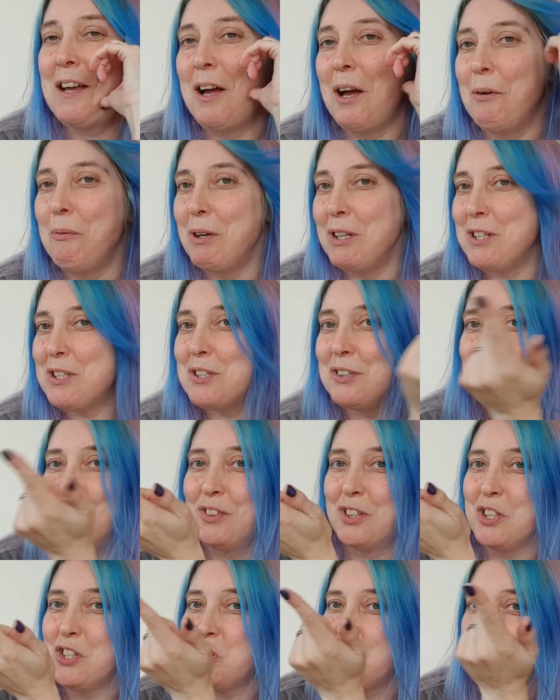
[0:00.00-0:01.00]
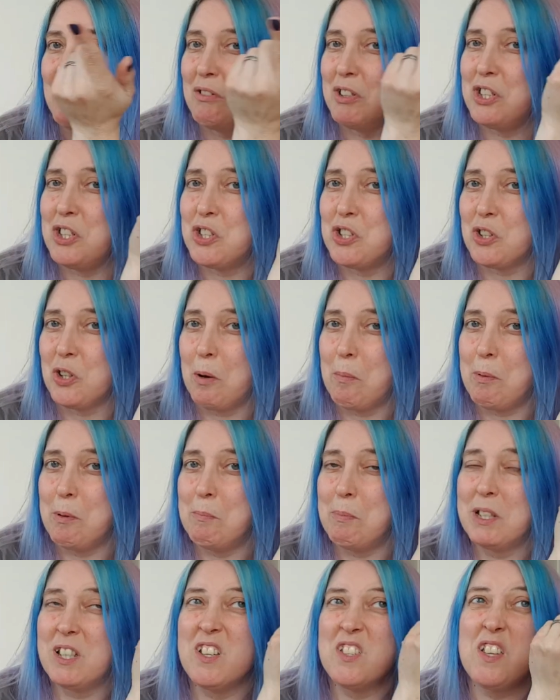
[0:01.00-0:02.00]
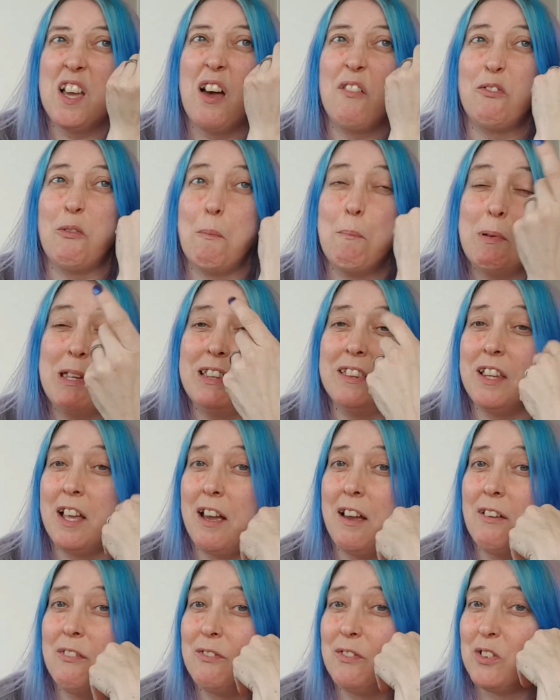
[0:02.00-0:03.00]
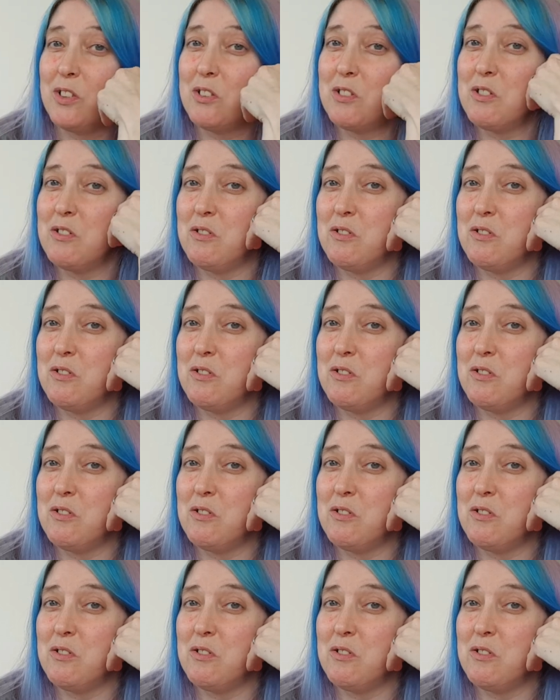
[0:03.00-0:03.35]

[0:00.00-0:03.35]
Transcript: I went to the first charity shop, and because I haven't been there for